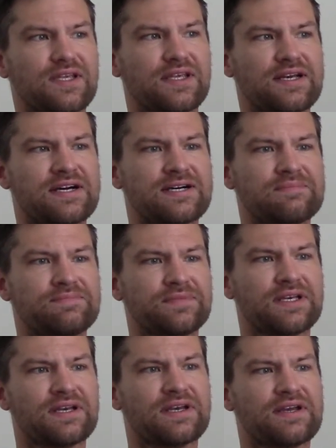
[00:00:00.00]
Um,
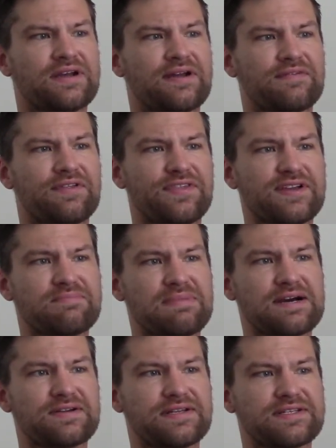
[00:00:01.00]
the thing
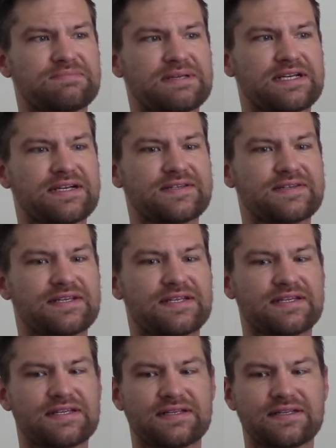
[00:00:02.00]
about it is because
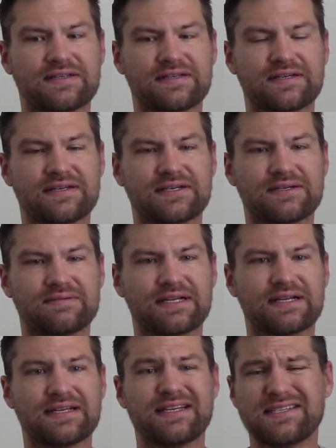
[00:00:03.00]
it, it, it uh,
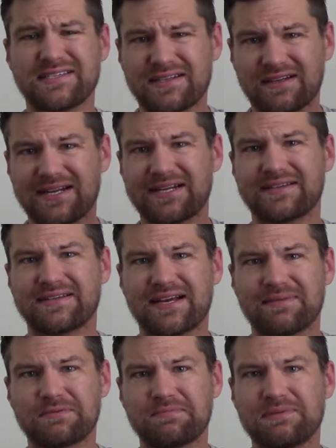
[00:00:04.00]
I, I, guess a lot of the
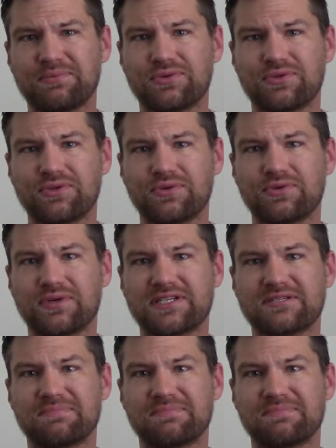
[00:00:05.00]
times people do,